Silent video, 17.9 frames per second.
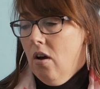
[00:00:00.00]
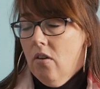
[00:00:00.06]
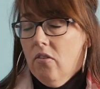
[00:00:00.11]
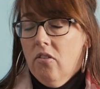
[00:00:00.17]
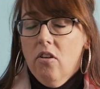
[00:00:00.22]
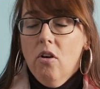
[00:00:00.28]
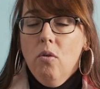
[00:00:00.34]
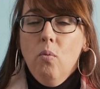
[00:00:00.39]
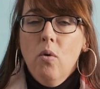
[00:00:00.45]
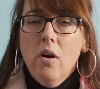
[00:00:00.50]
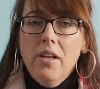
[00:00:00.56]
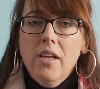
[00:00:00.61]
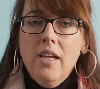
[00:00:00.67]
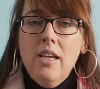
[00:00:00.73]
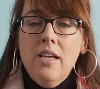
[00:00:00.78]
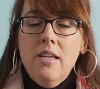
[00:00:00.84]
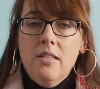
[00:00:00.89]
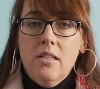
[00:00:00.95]
So what
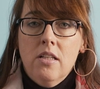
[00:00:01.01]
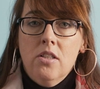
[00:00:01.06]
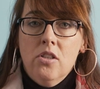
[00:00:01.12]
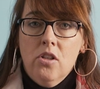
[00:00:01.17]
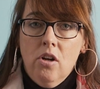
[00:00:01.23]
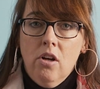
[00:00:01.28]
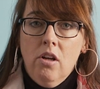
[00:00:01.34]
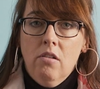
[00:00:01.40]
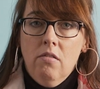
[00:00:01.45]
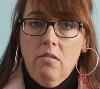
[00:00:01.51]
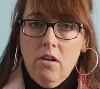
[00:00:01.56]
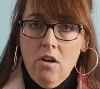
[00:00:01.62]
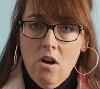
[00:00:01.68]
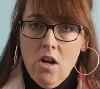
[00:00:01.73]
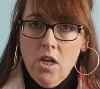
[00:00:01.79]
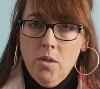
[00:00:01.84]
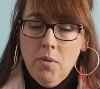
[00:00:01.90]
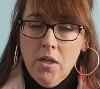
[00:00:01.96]
is a circular
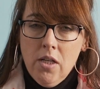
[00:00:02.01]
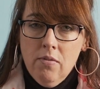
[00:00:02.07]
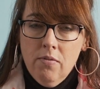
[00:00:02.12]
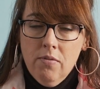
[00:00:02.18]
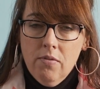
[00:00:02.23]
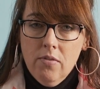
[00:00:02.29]
economy?